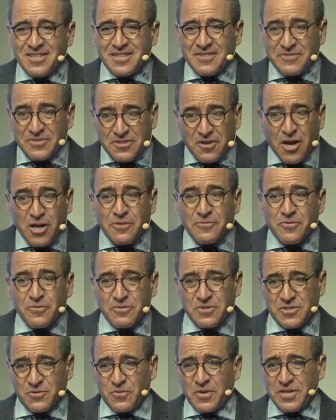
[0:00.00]
the
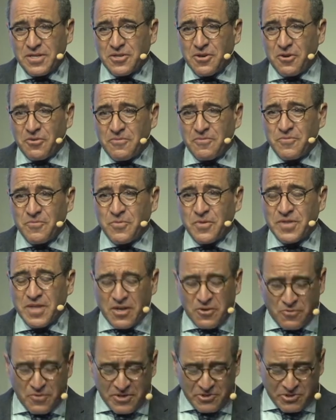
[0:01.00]
photographer is the way to go,
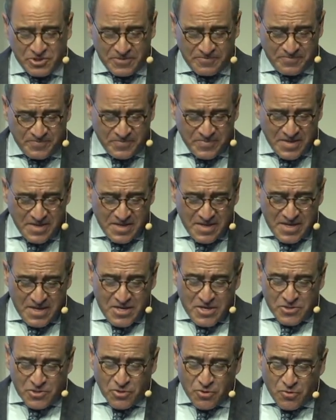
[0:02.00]
without question.
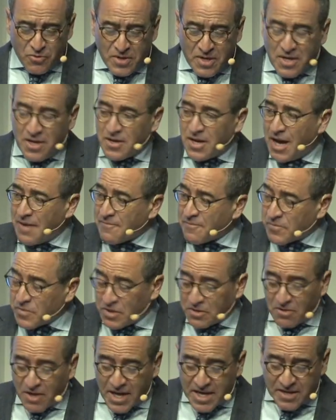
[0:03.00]
So I'm
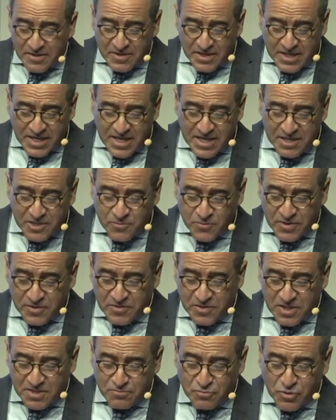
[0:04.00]
delighted that Ken has
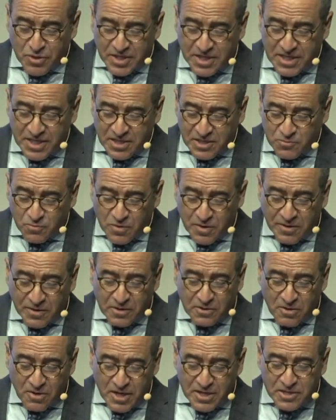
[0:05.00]
written this book. He is one of
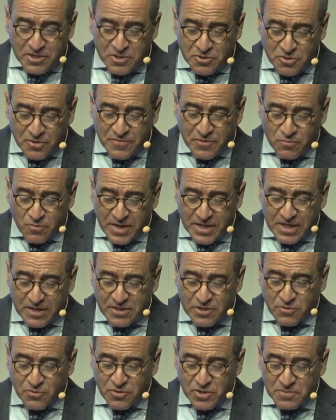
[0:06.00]
the longest-serving White
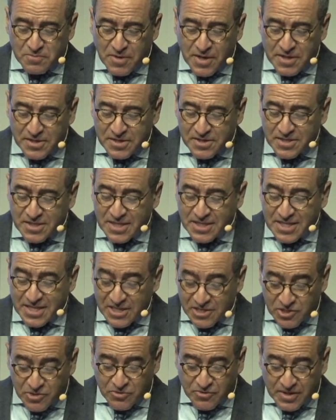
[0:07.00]
House correspondents in
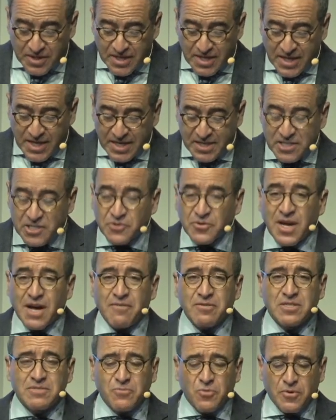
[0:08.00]
history, and he's
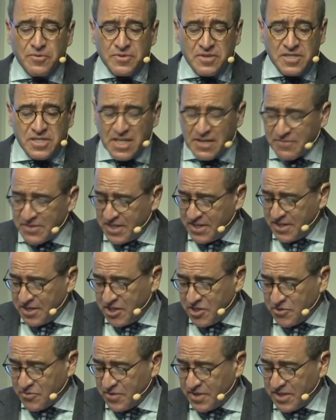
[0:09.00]
traveled to more than seventy
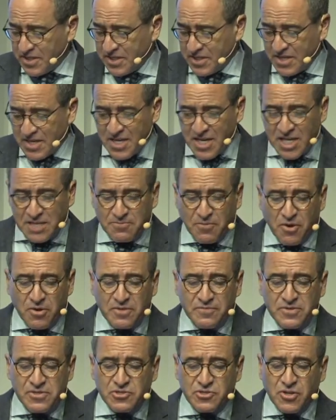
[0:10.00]
countries as
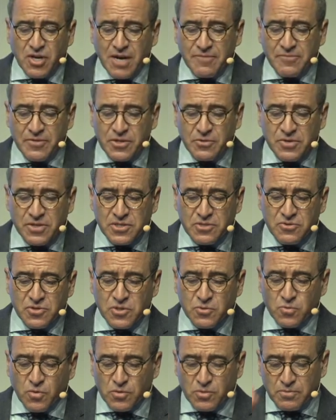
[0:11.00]
part of his job for U S
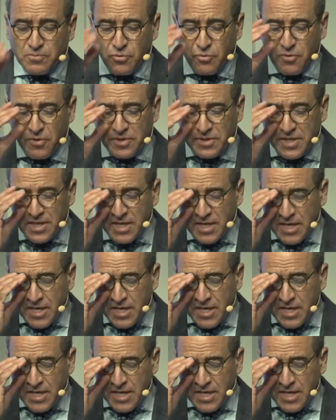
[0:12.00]
News and World Report.